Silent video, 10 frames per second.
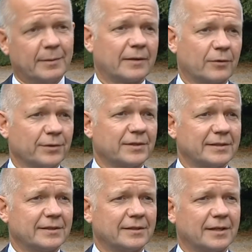And of course,
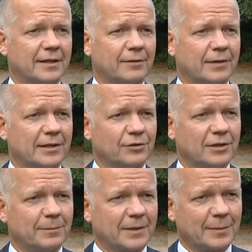this is a
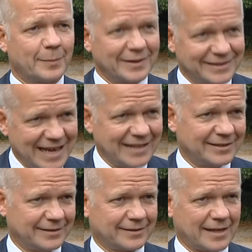regime that
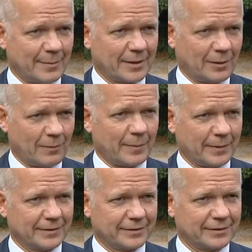possesses chemical
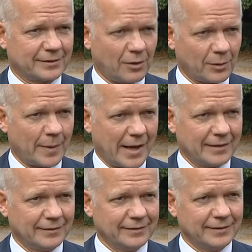weapons
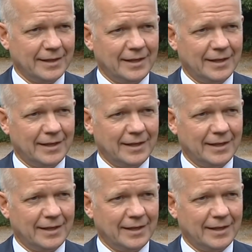stockpiles